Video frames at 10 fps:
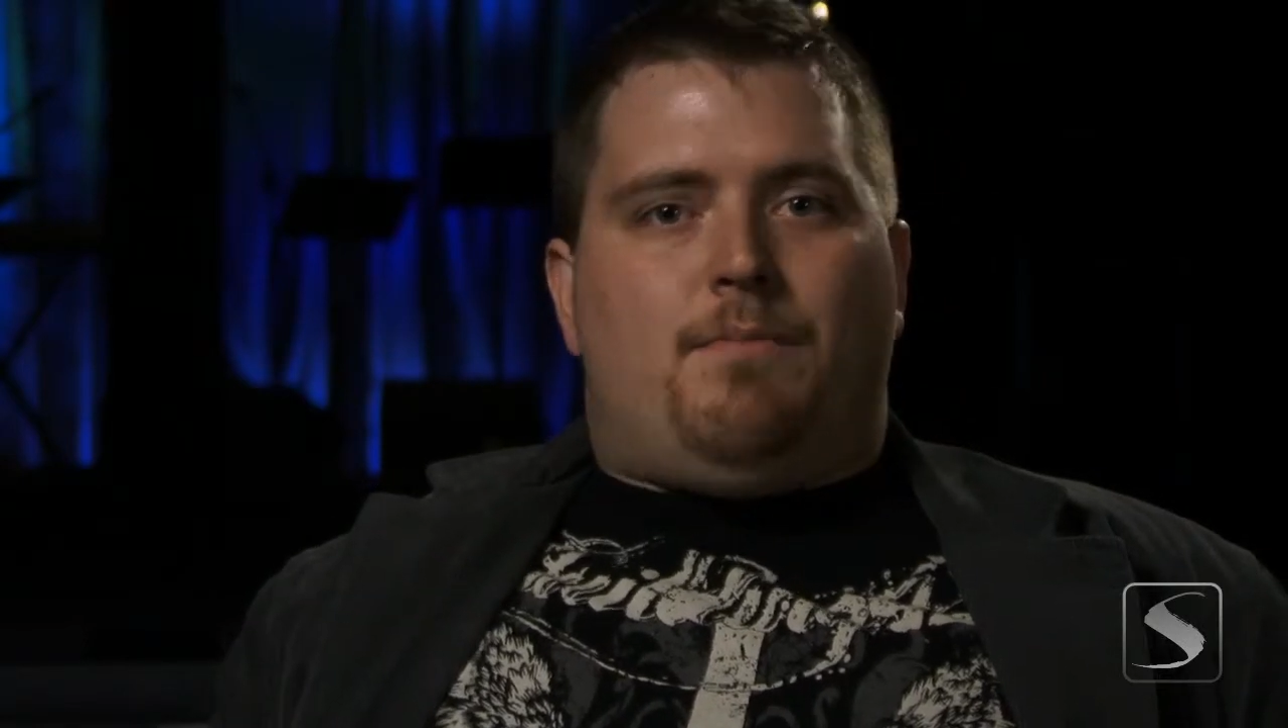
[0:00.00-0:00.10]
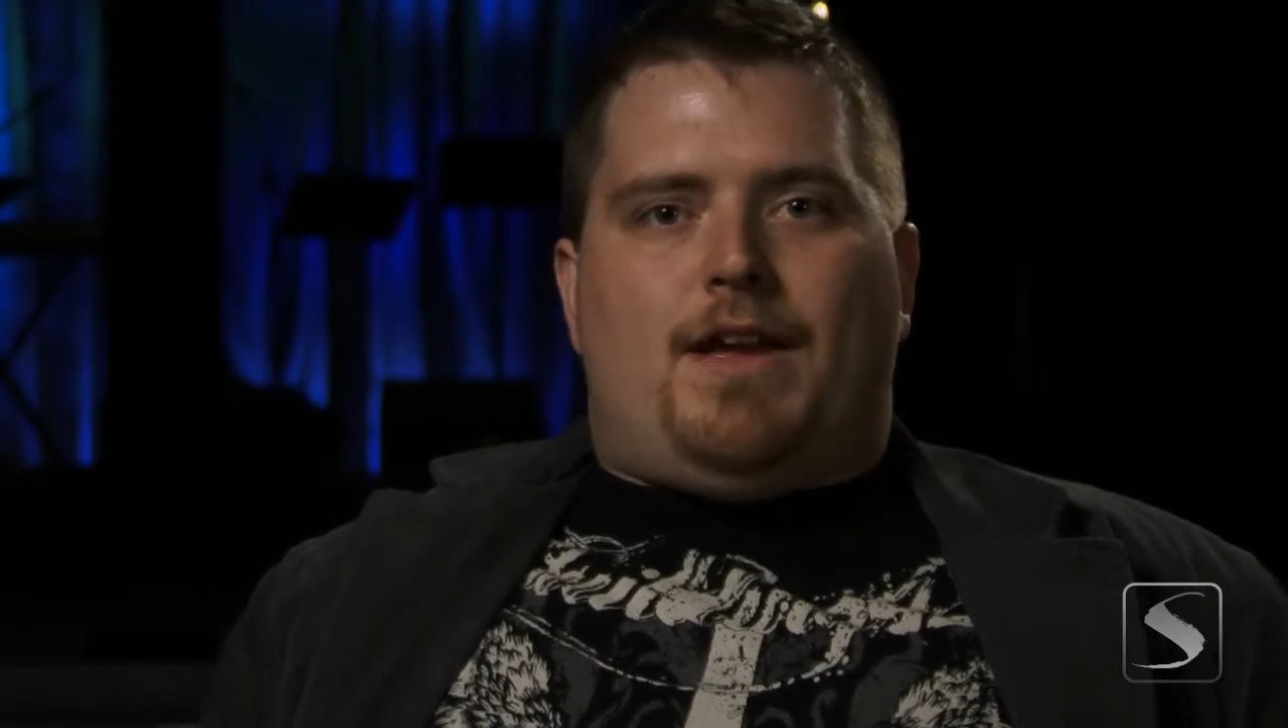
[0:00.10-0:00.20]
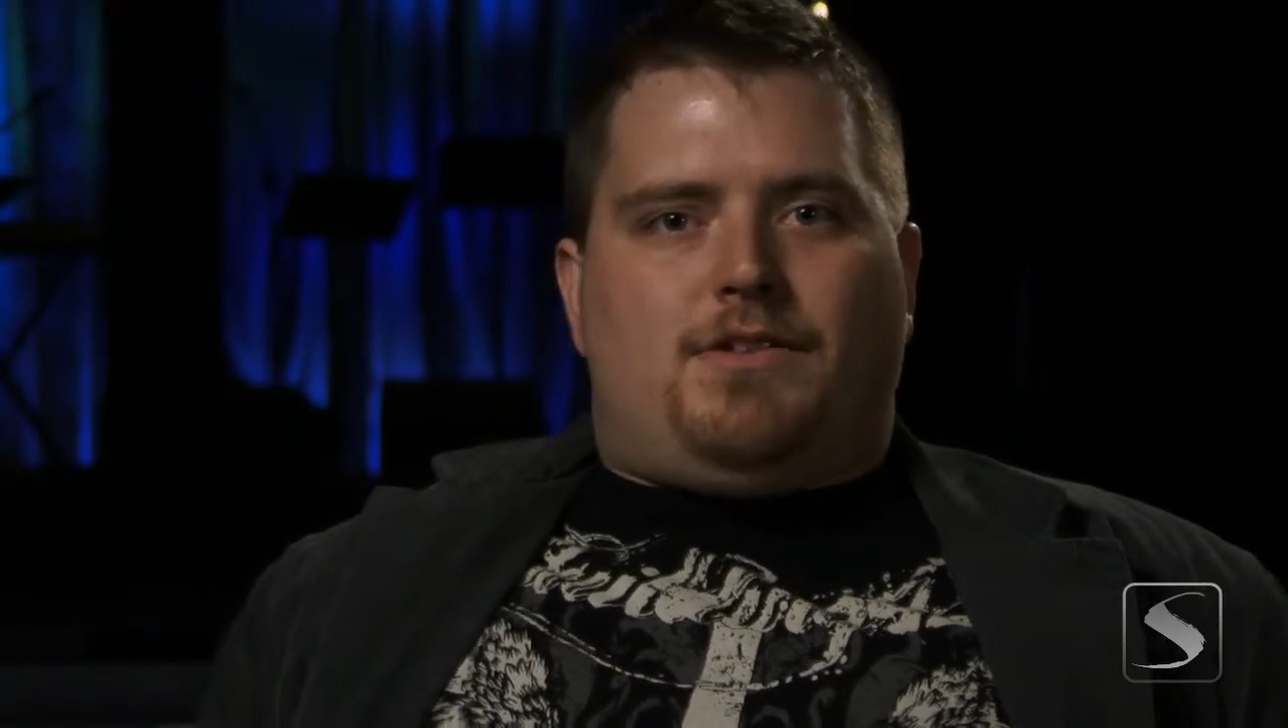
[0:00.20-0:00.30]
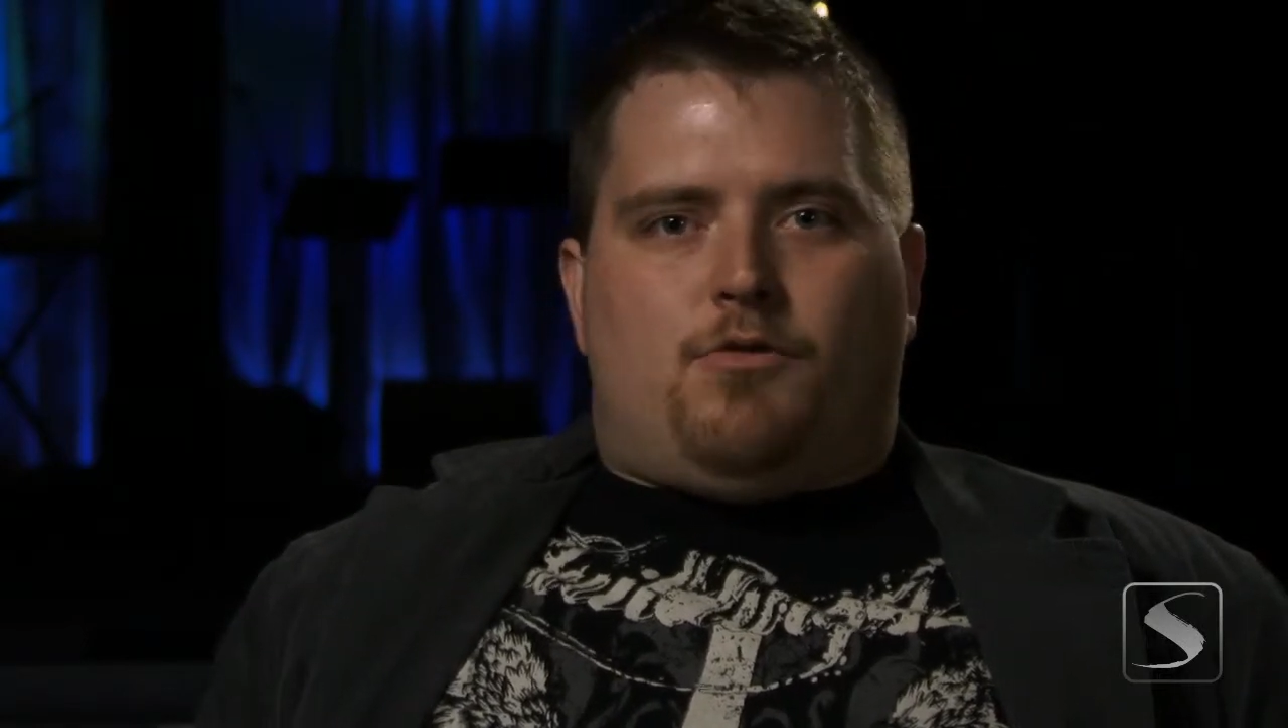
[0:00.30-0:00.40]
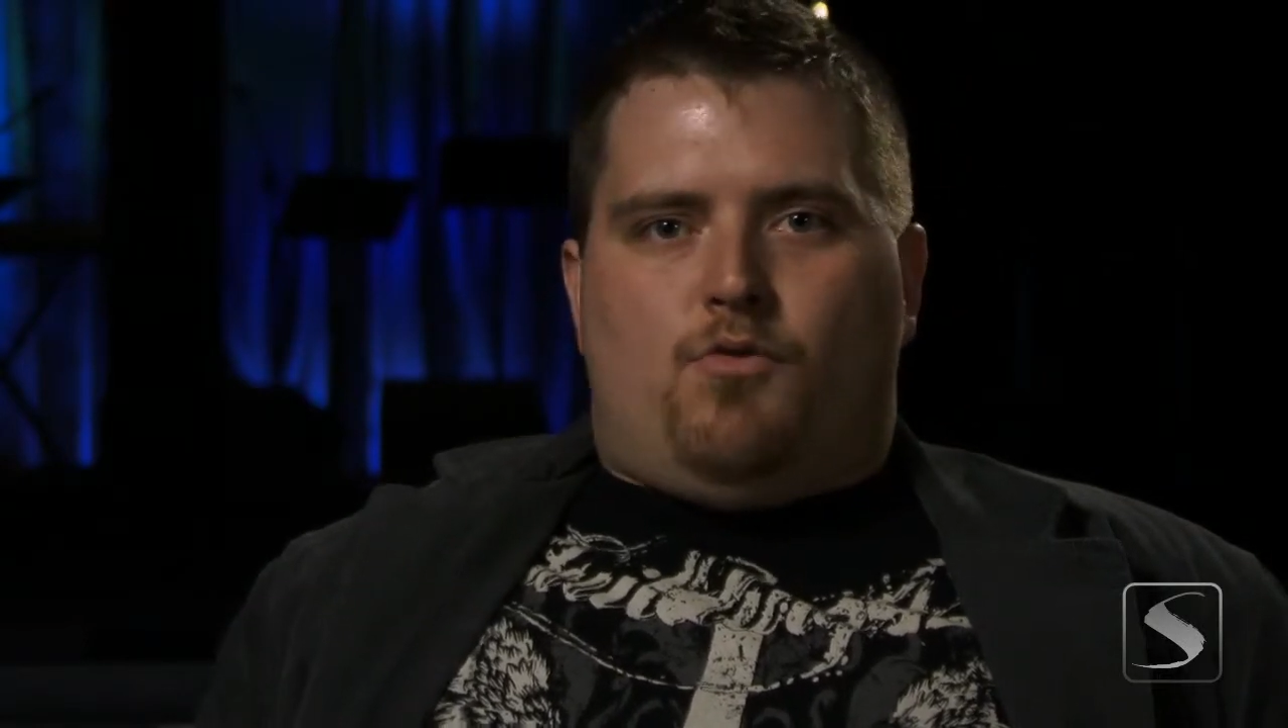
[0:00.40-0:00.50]

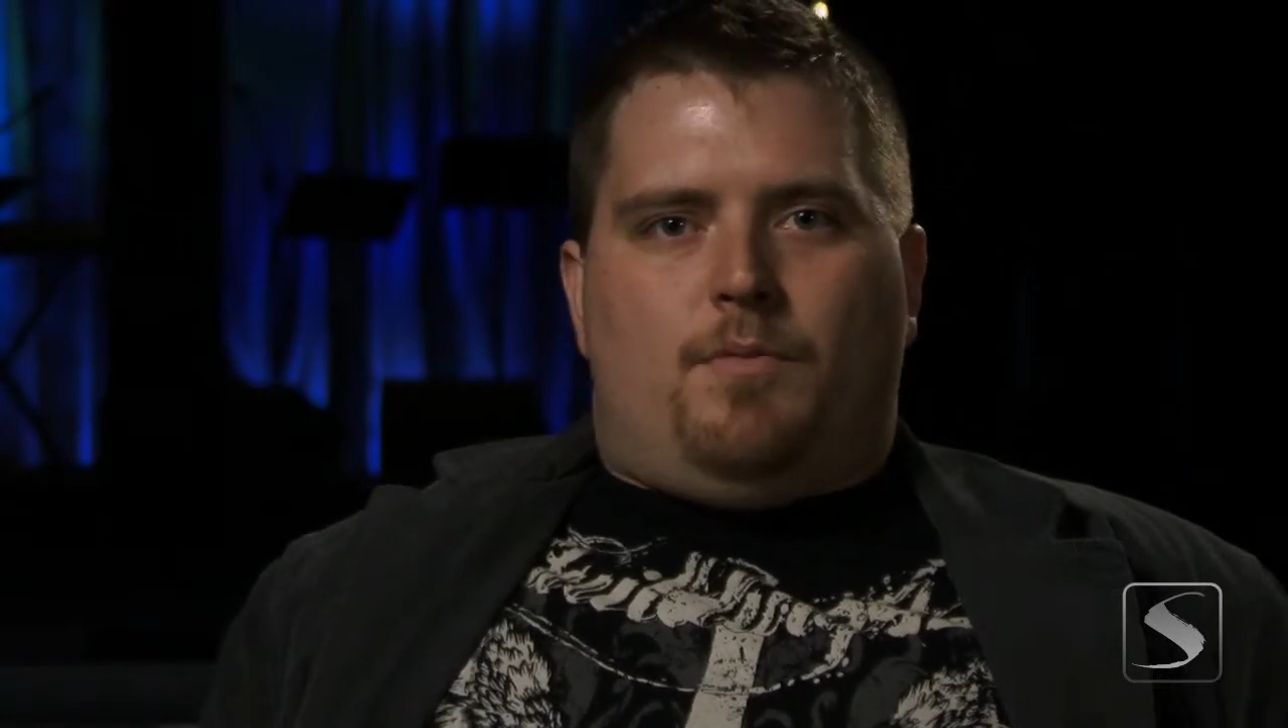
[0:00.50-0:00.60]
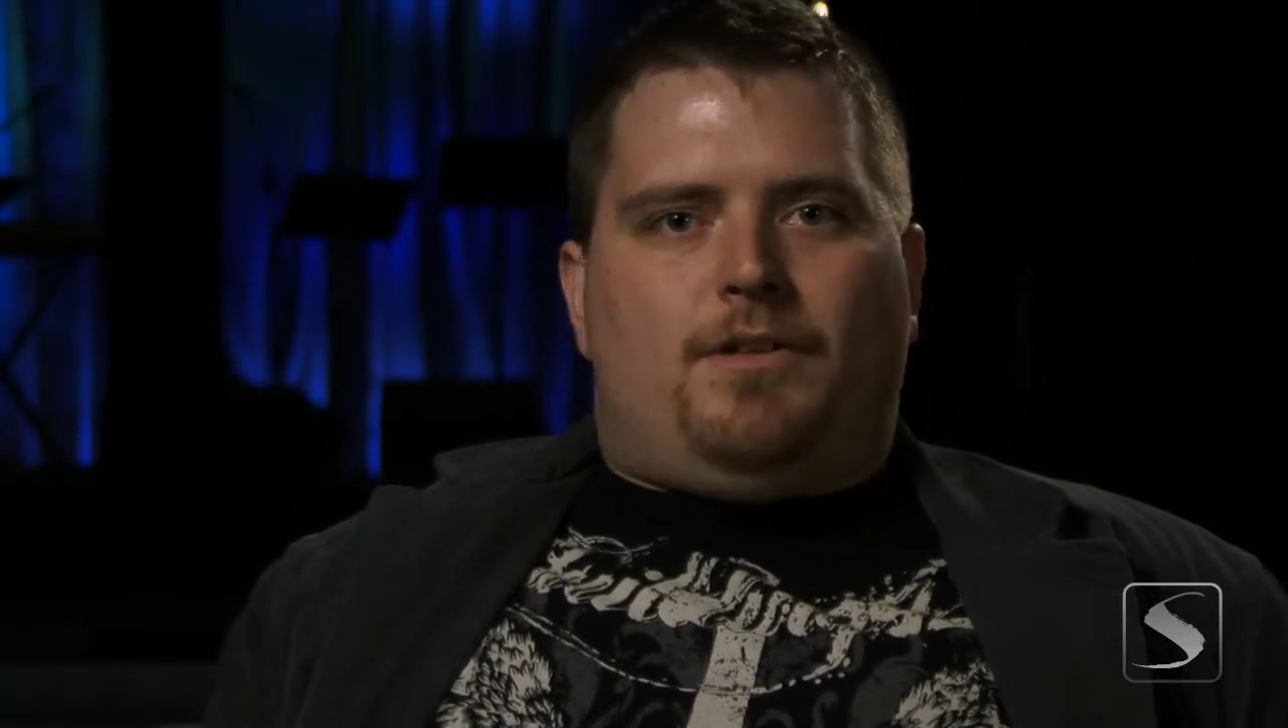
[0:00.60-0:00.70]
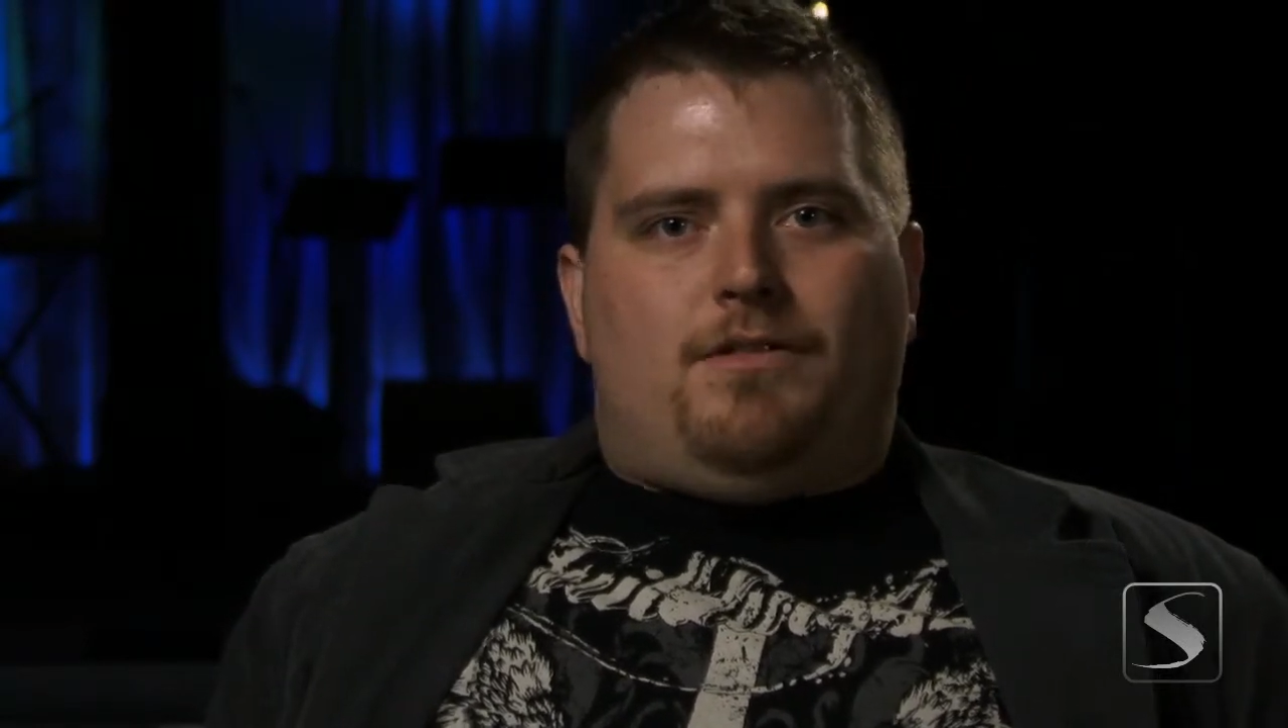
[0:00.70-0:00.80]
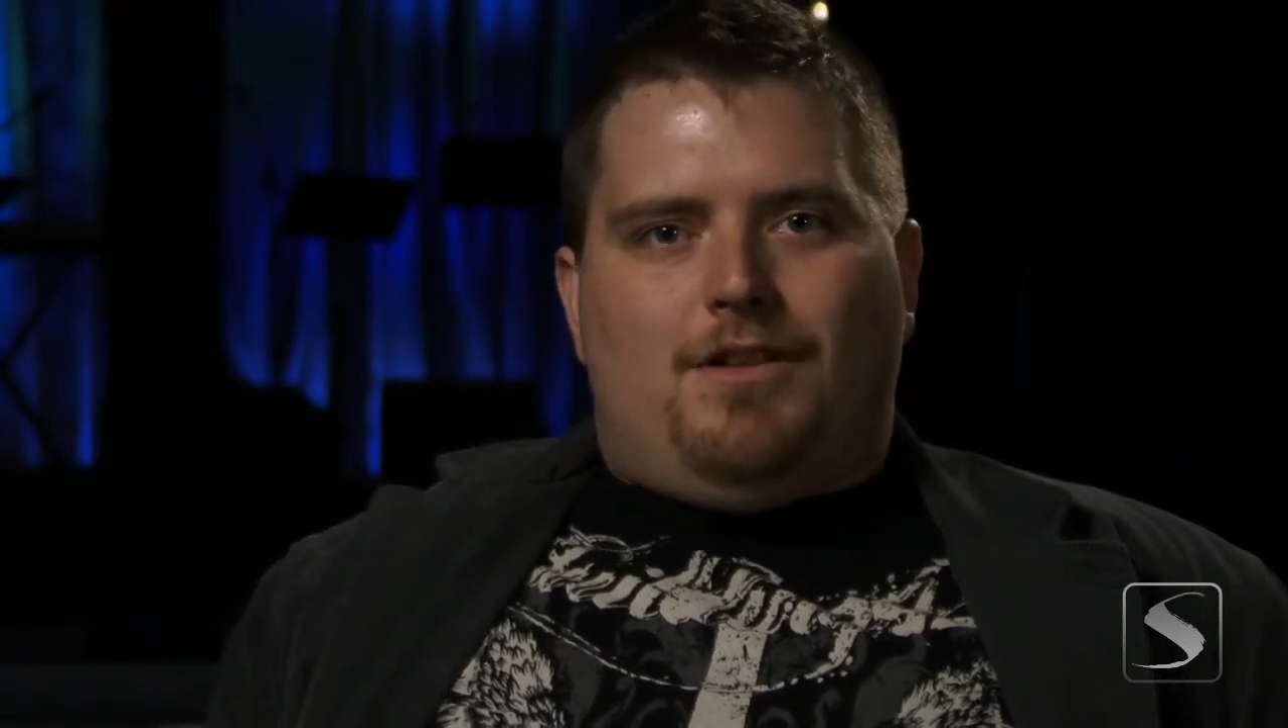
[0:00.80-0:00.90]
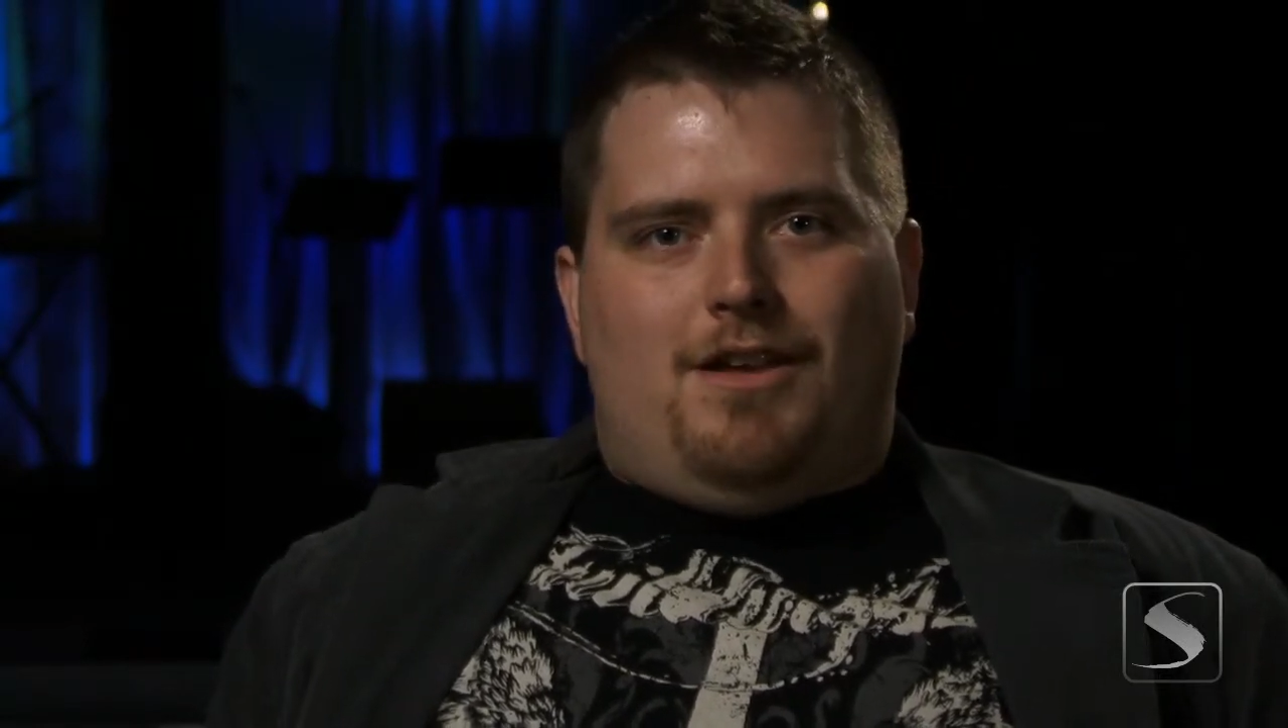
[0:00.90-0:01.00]
amazing woman,